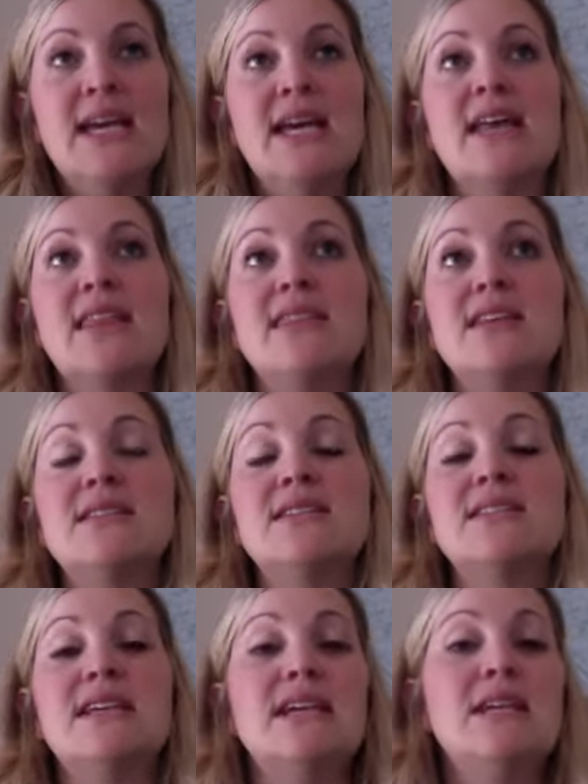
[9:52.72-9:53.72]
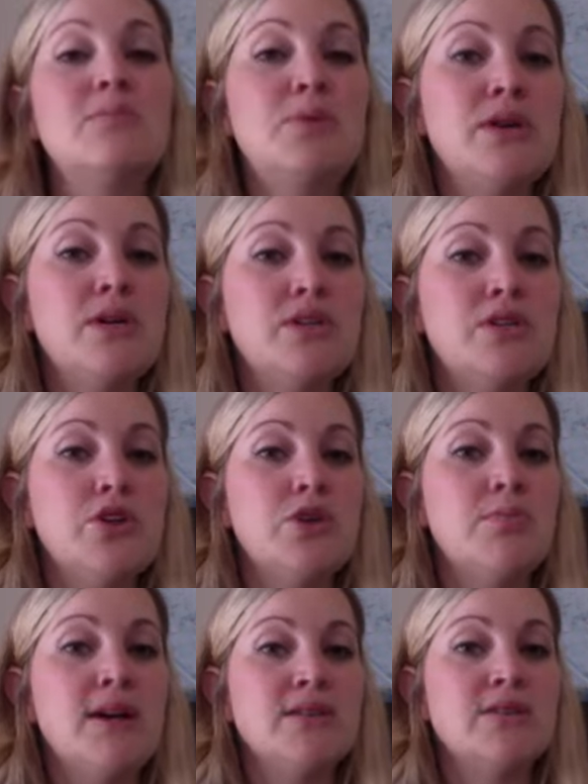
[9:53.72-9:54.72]
This is input to your
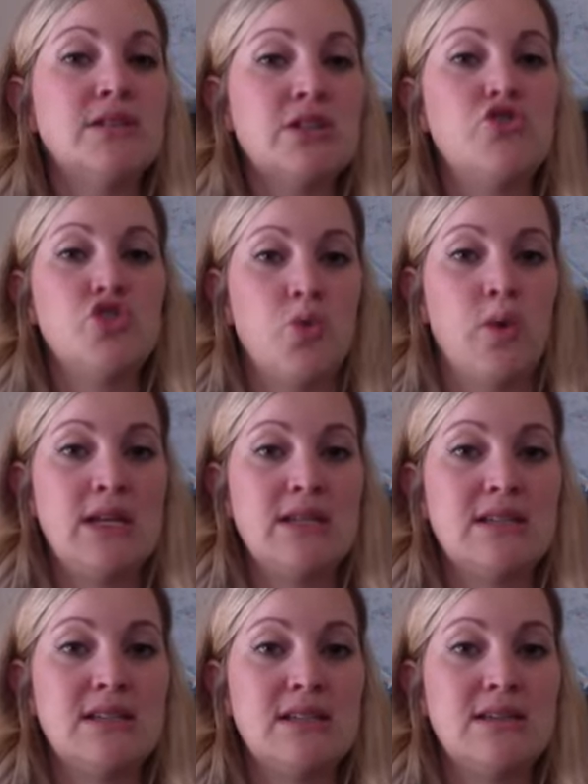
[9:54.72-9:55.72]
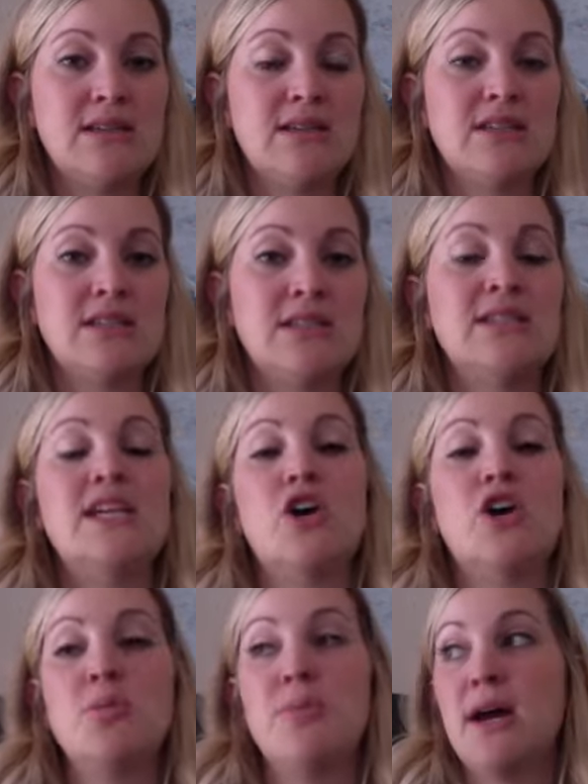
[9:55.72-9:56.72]
muscles and joints to tell
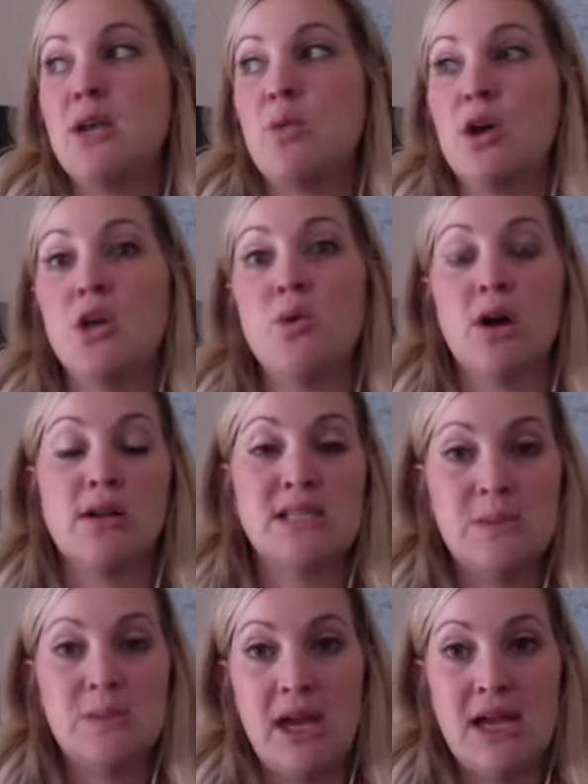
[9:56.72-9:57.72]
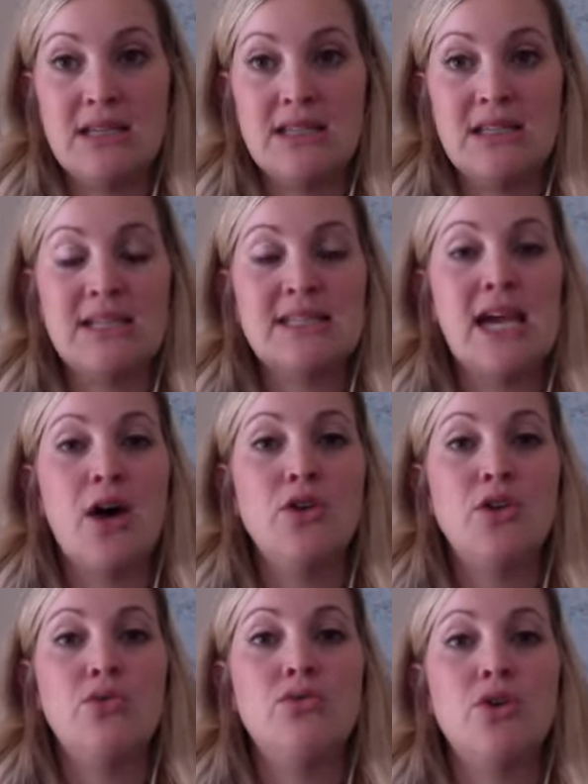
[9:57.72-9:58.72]
your body where you are in space. It's how
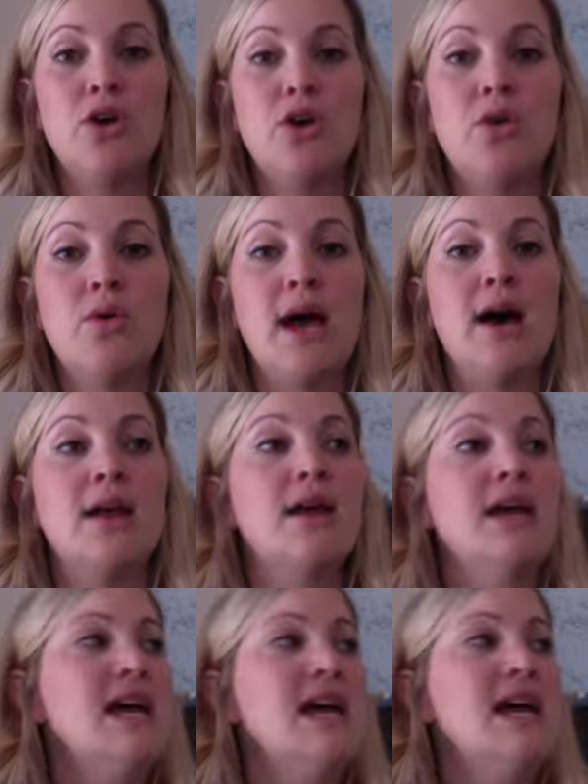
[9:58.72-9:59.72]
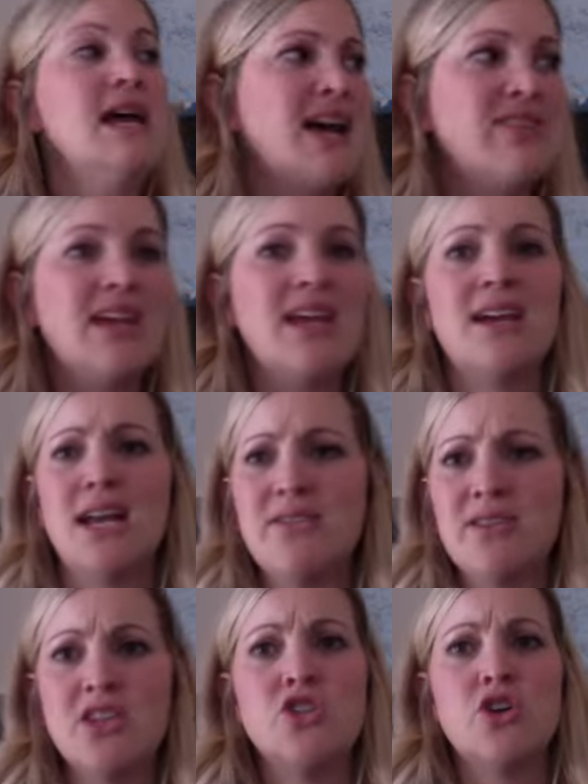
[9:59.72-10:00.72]
you know how to navigate kind
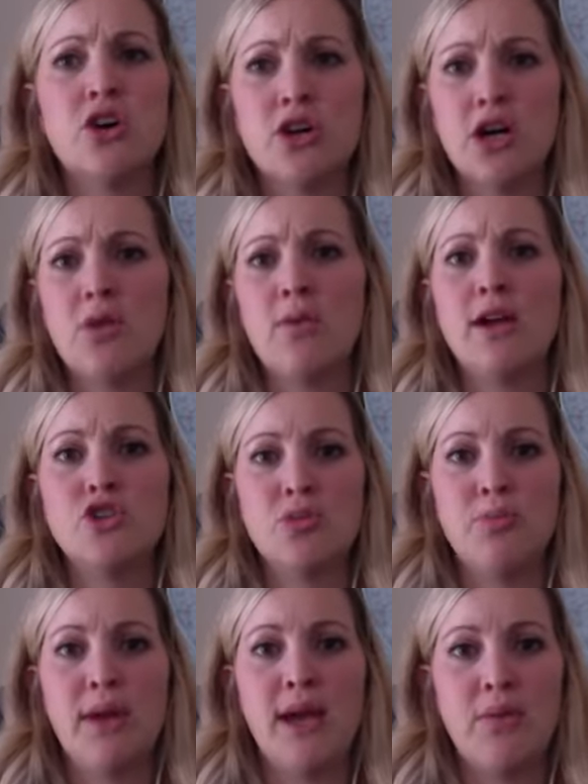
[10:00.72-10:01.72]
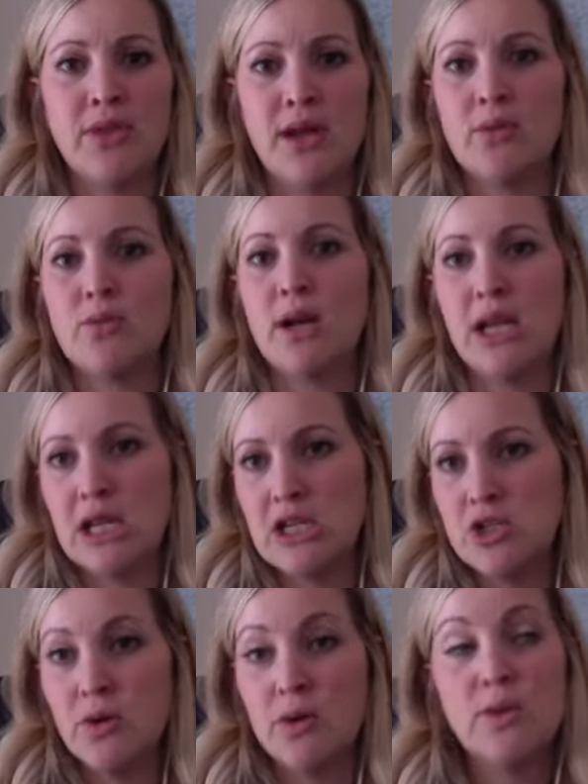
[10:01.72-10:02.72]
of in the dark around your bed without running
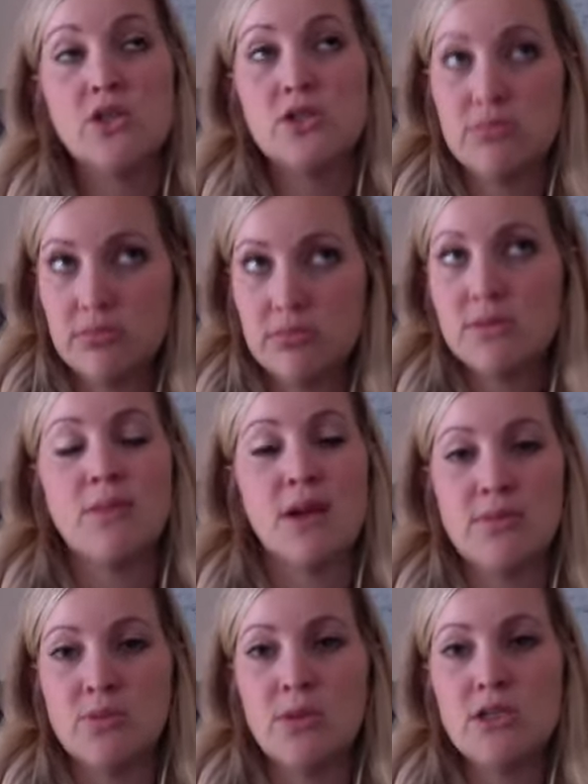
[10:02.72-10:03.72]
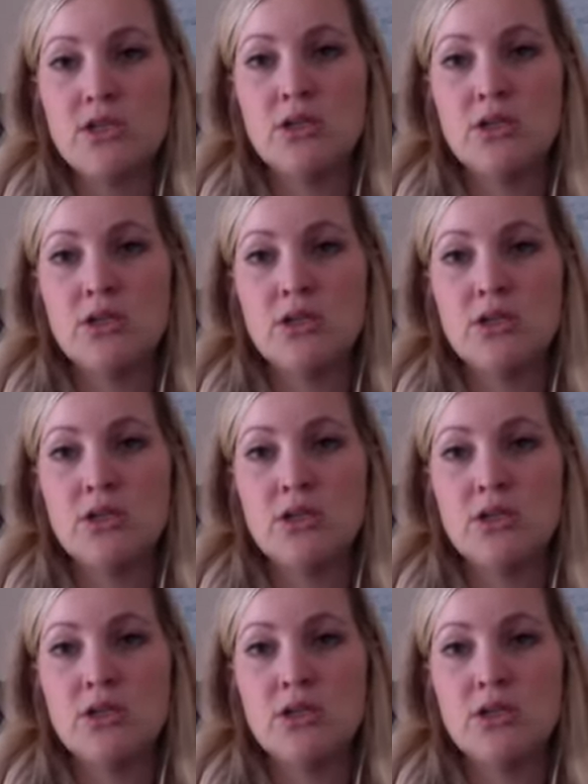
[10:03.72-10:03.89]
into it, which sometimes we do.